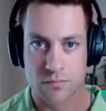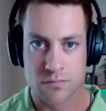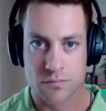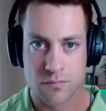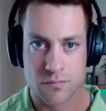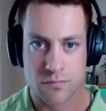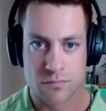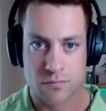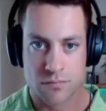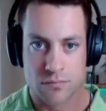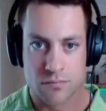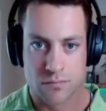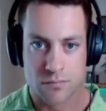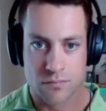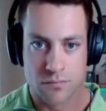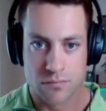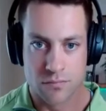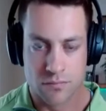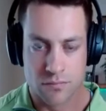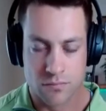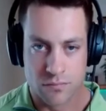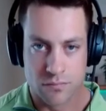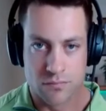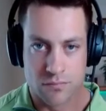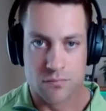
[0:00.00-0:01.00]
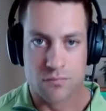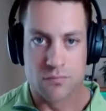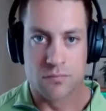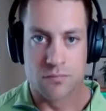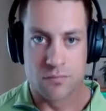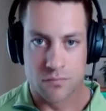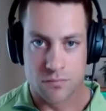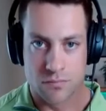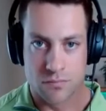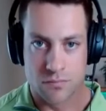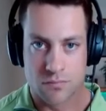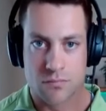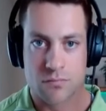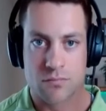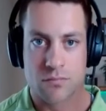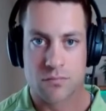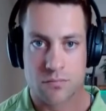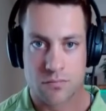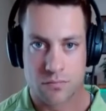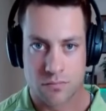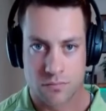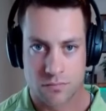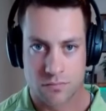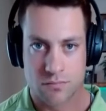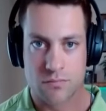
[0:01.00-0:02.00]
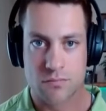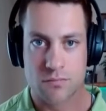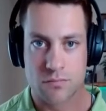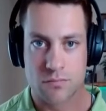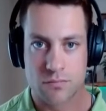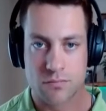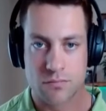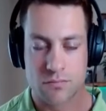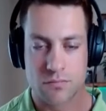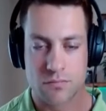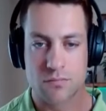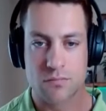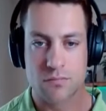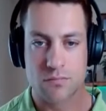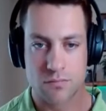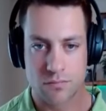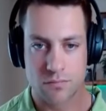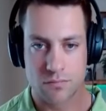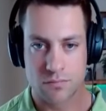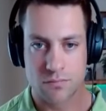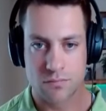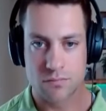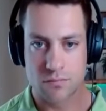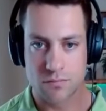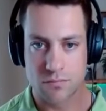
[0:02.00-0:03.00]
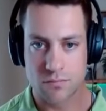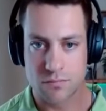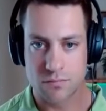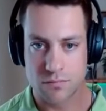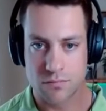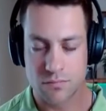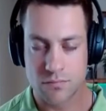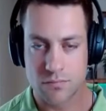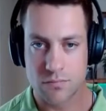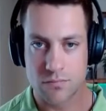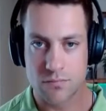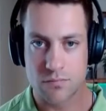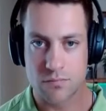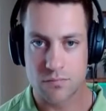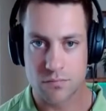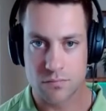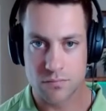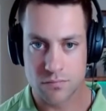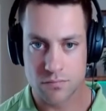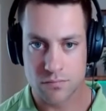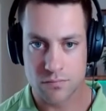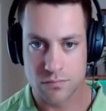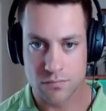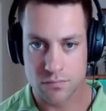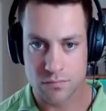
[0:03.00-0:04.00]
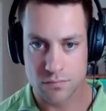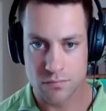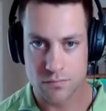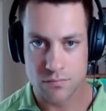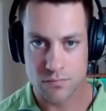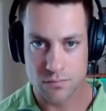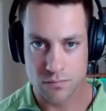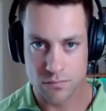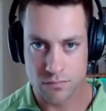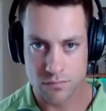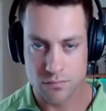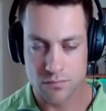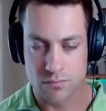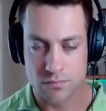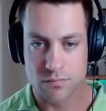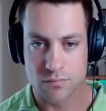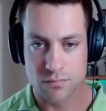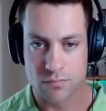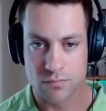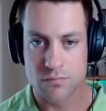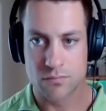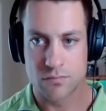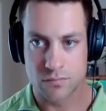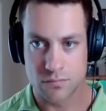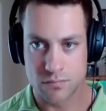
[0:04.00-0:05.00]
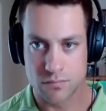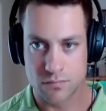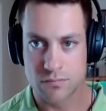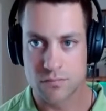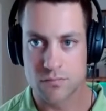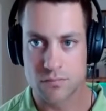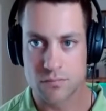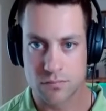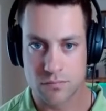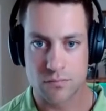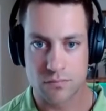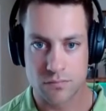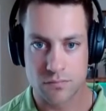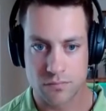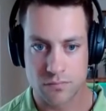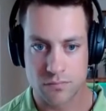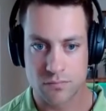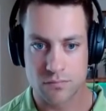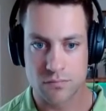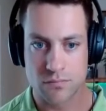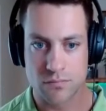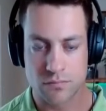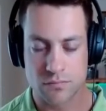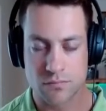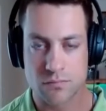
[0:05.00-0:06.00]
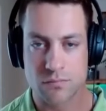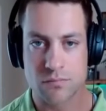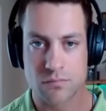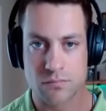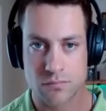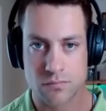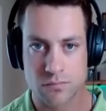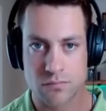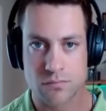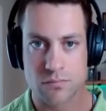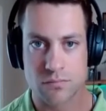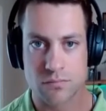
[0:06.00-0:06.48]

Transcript: The person shown says nothing.